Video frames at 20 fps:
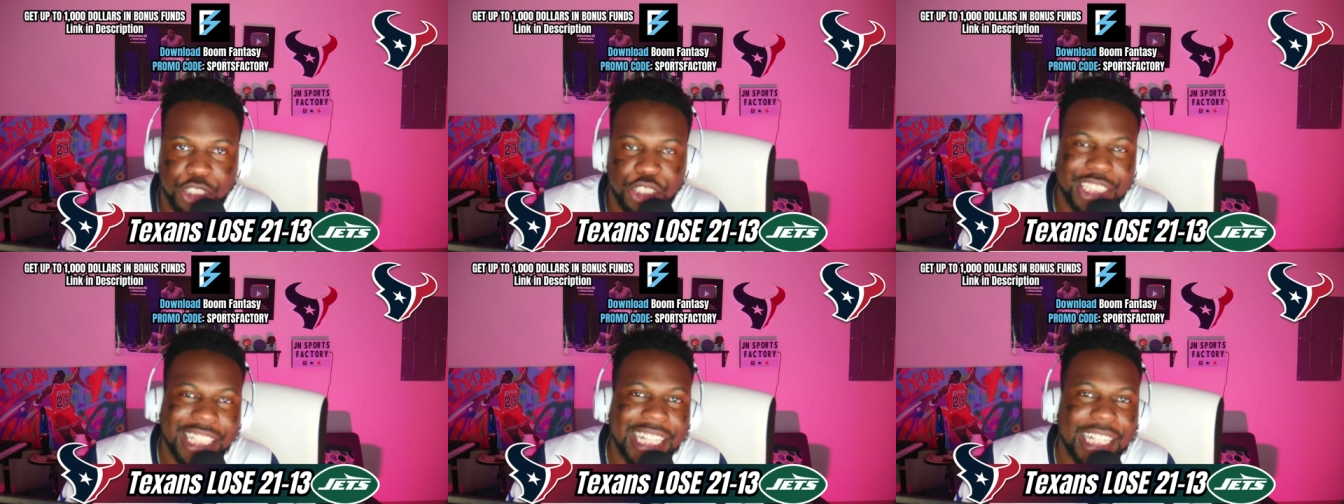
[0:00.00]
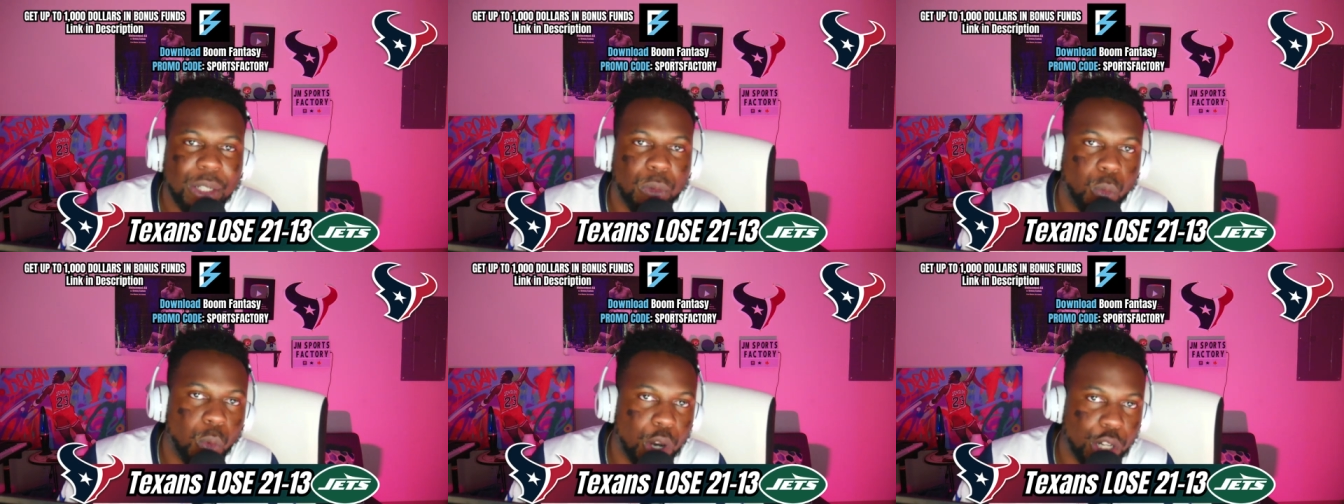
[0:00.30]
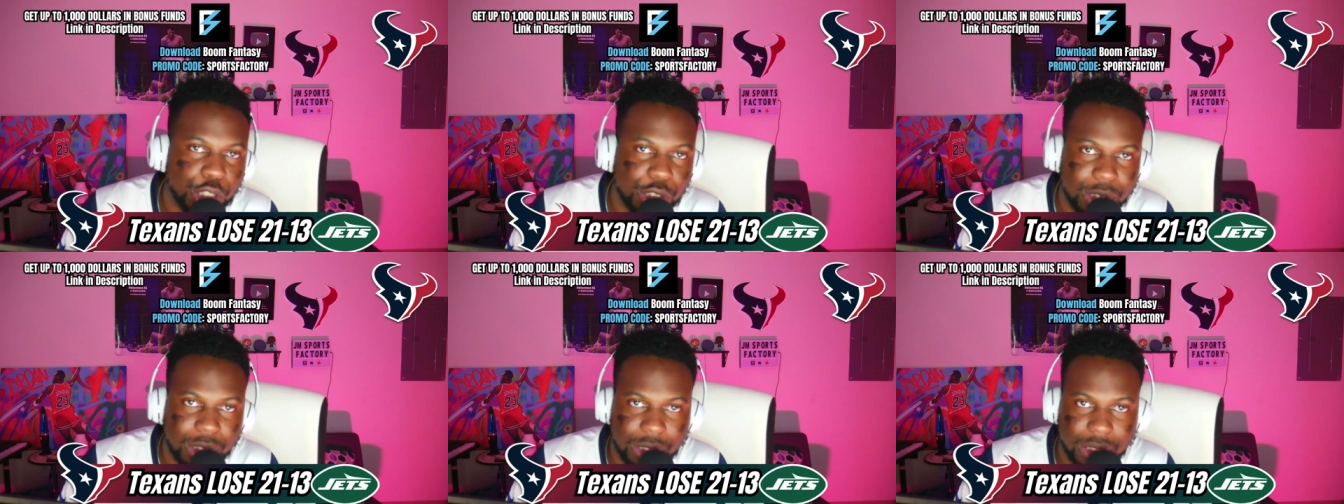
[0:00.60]
You're getting
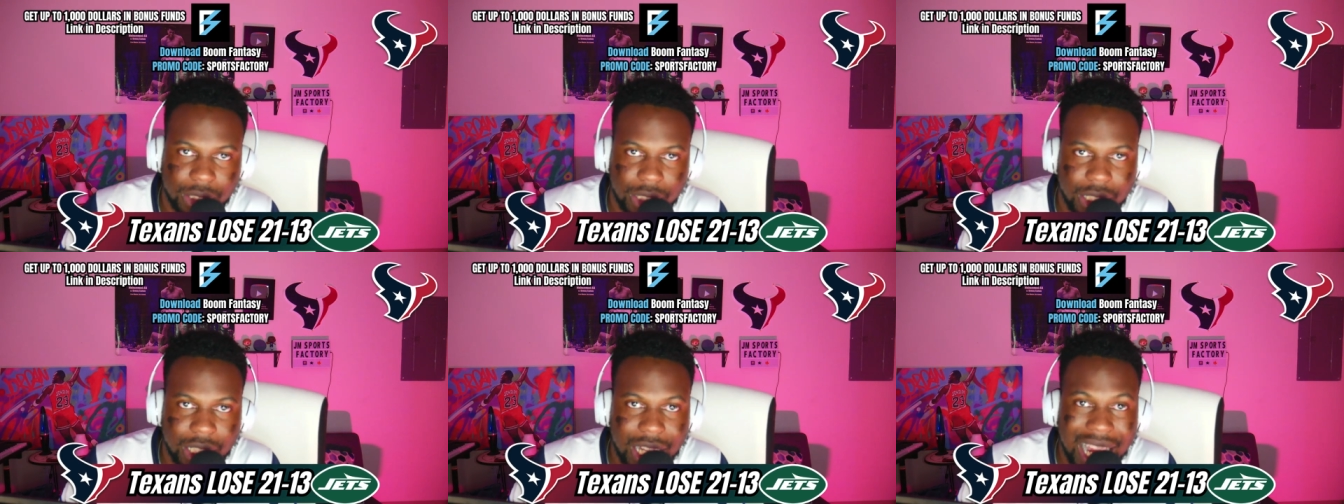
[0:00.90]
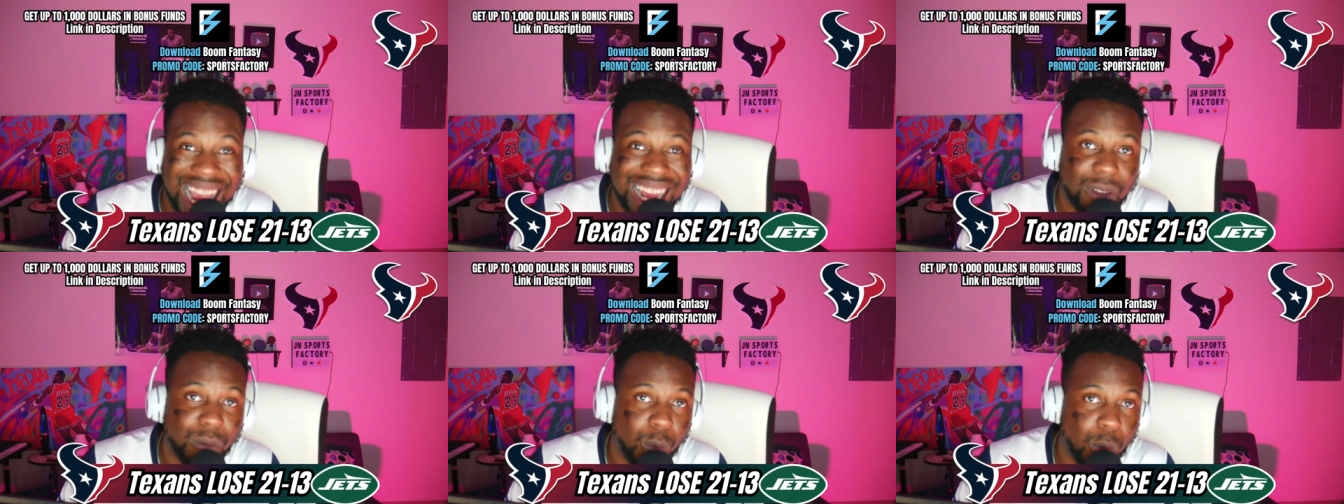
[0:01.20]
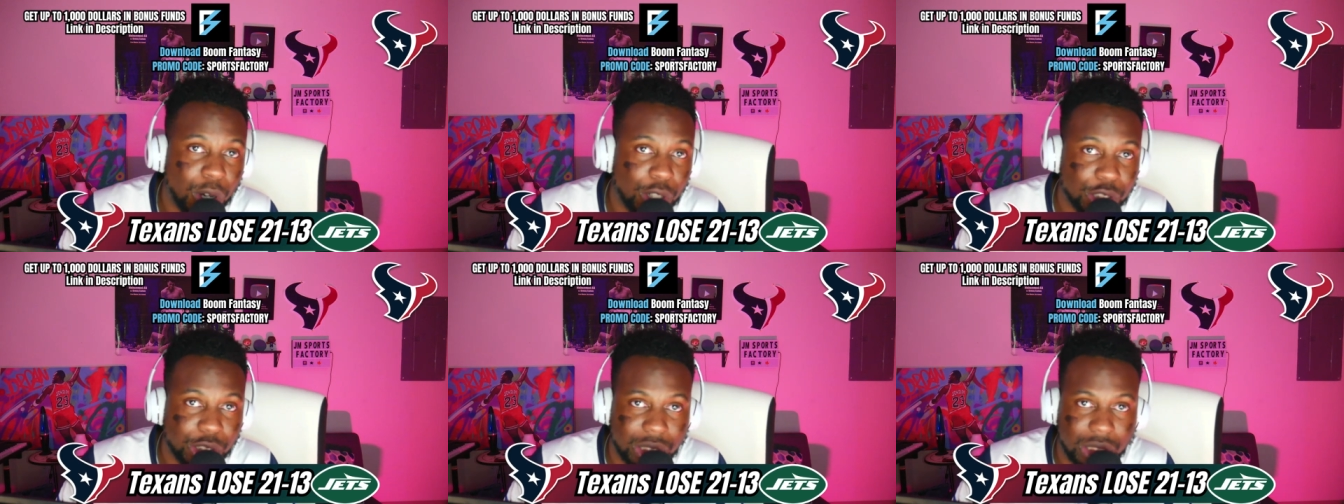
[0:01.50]
worse and
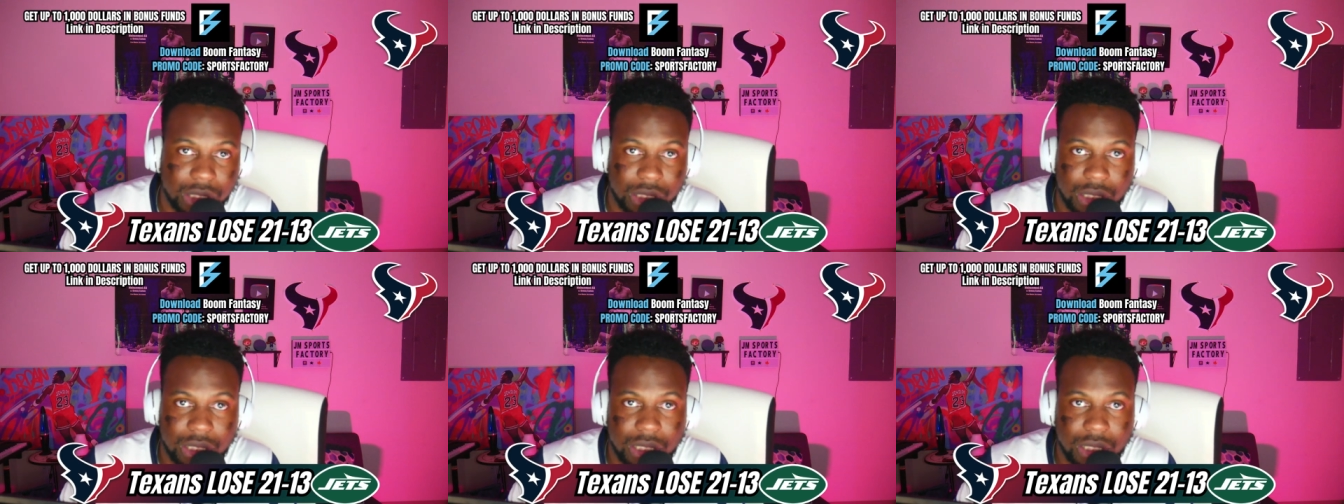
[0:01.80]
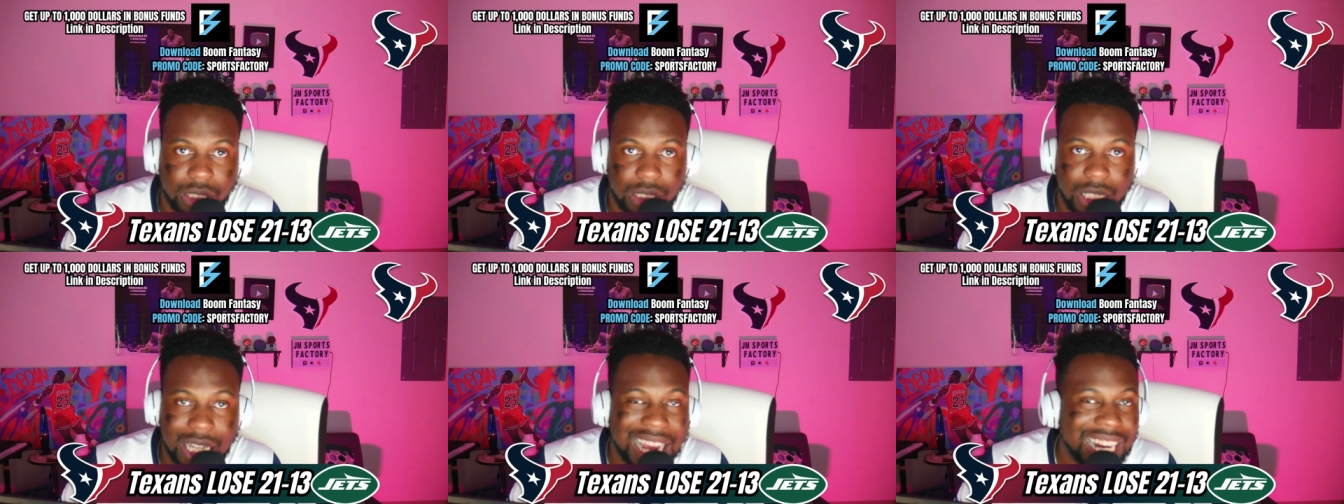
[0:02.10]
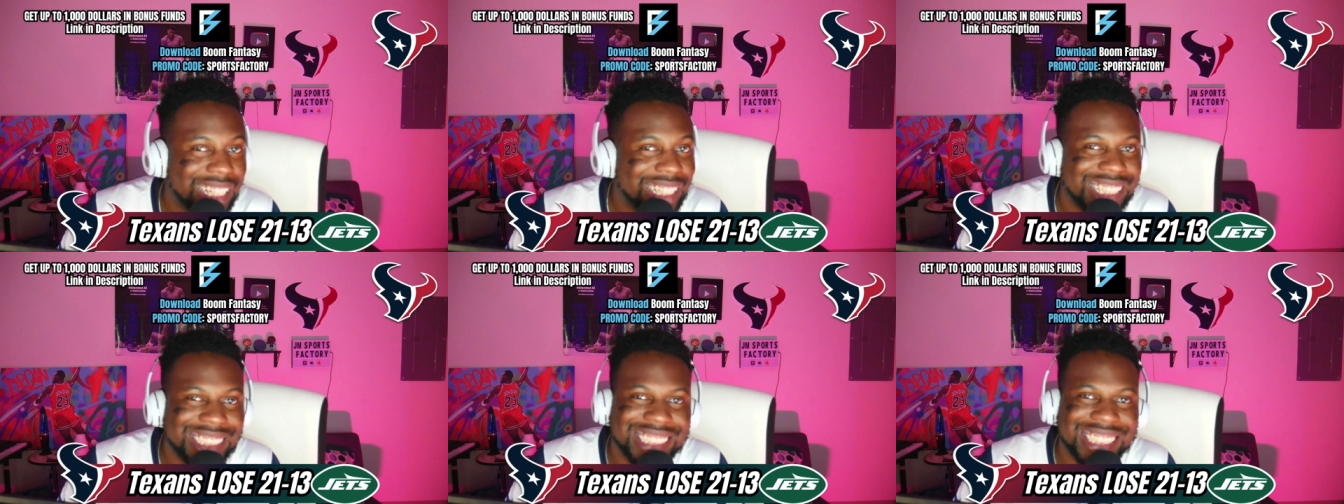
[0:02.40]
worse. And
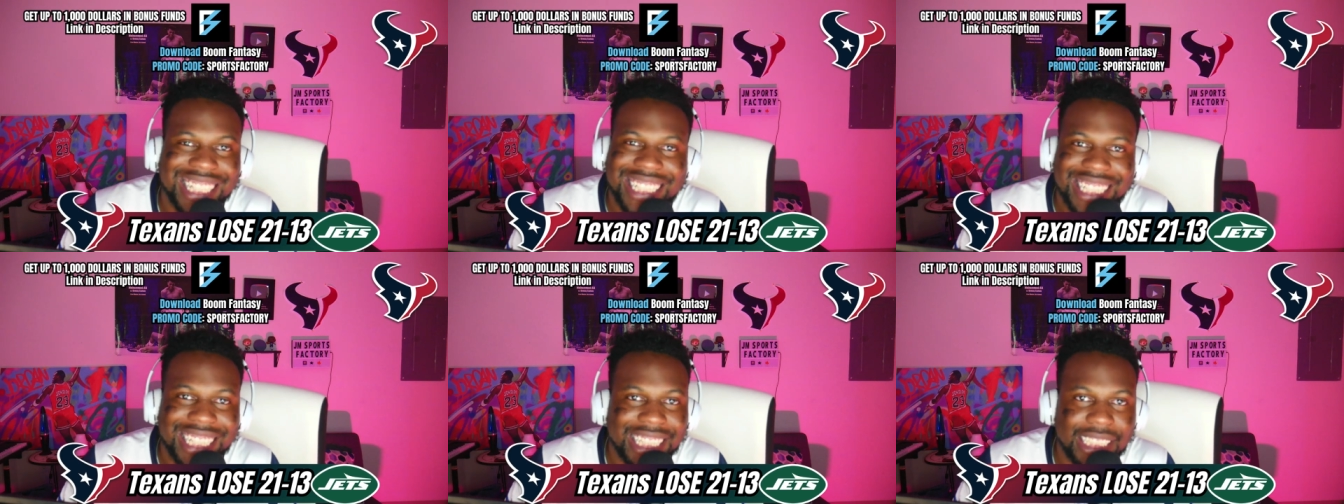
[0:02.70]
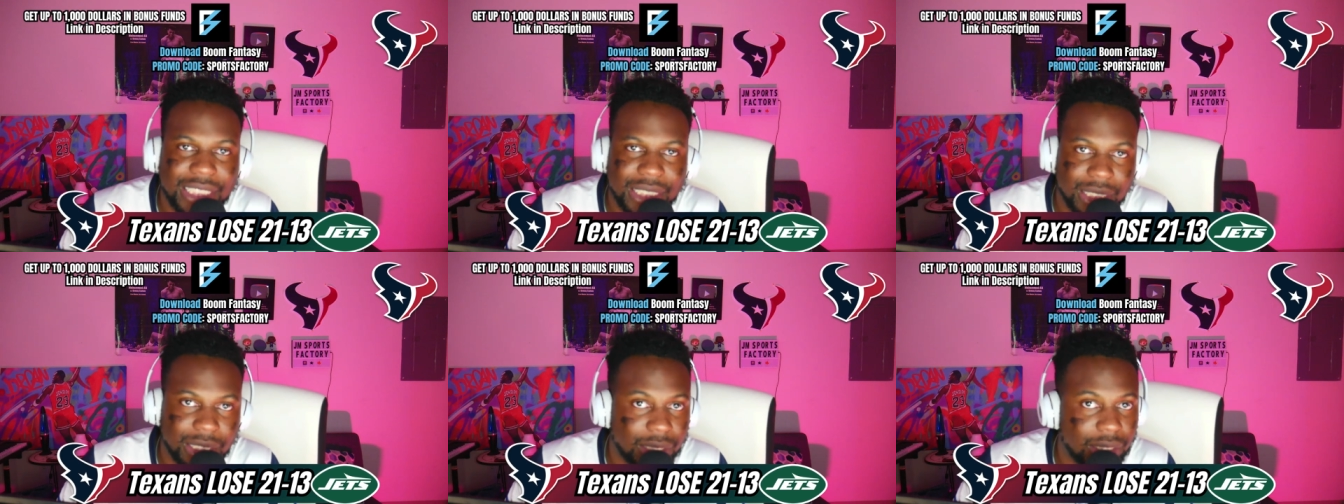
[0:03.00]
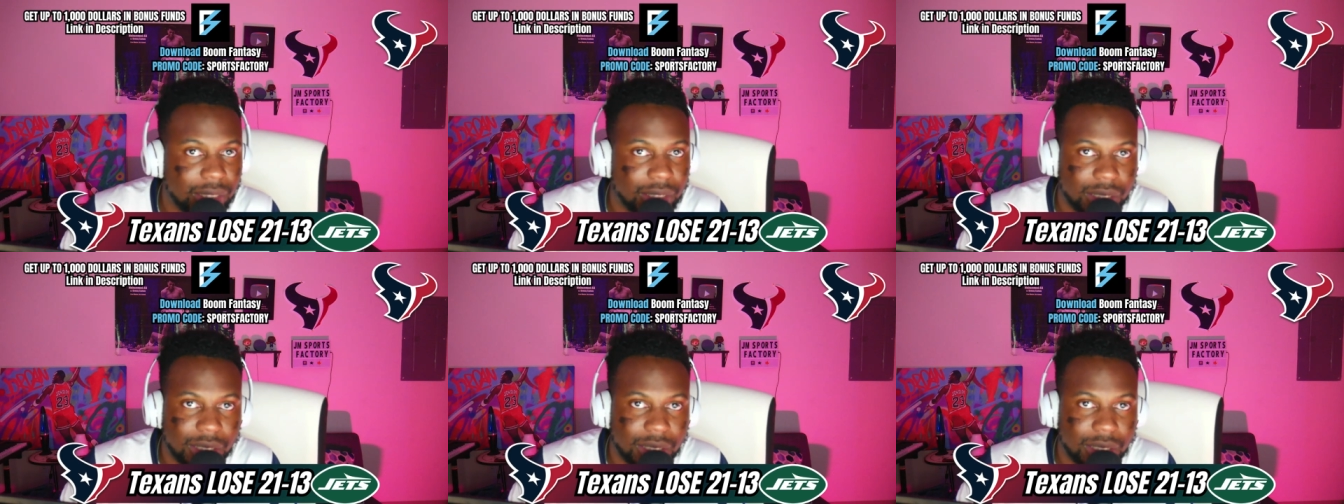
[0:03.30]
it doesn't get easier.